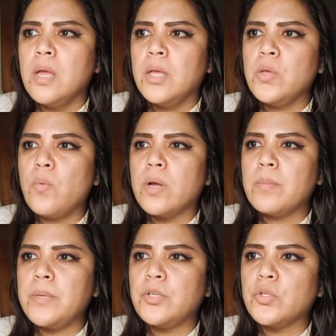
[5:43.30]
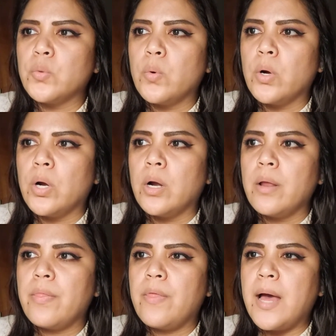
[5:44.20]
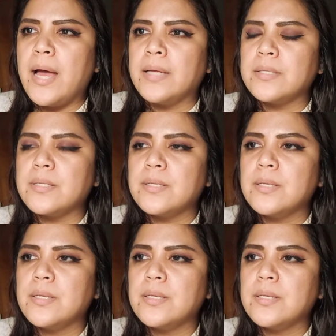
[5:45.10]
You want to be sure that,